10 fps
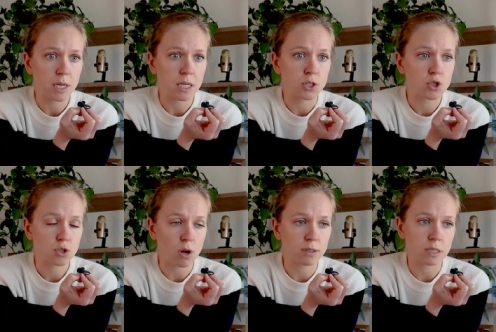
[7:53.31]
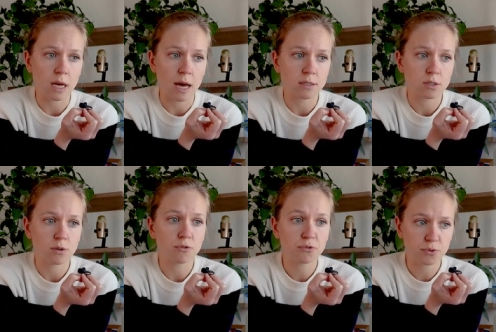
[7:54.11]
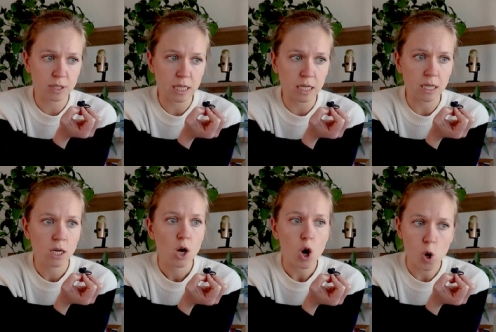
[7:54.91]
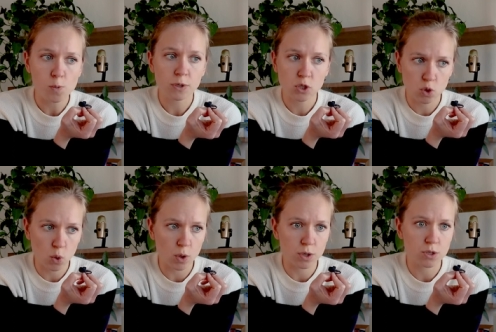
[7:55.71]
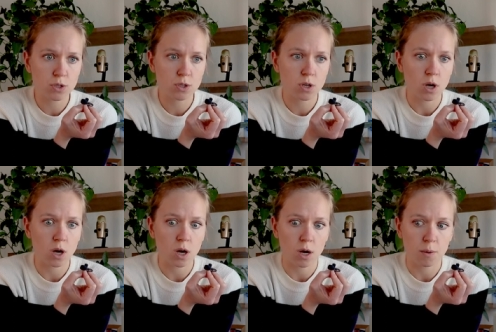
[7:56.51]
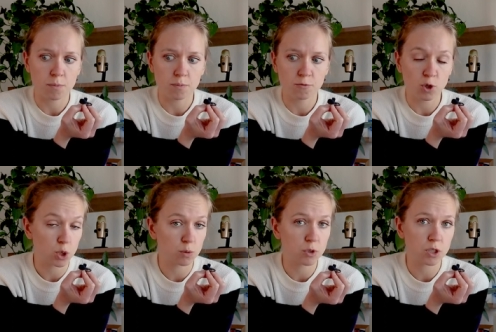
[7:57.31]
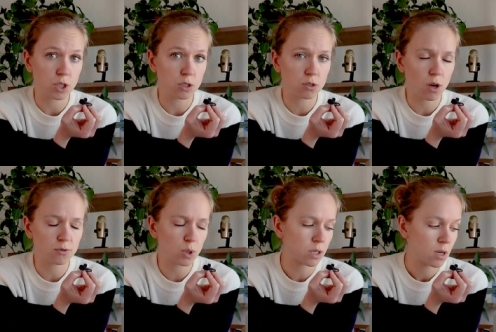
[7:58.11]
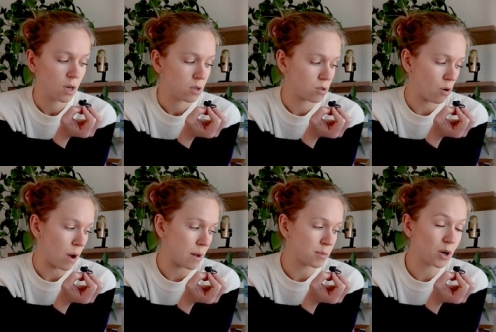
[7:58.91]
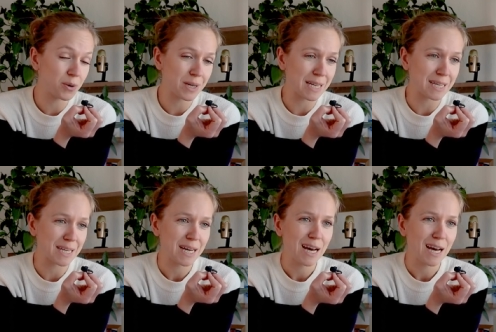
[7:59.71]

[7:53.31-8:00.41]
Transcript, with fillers: Installing that free open source virtual machine software. So I'm going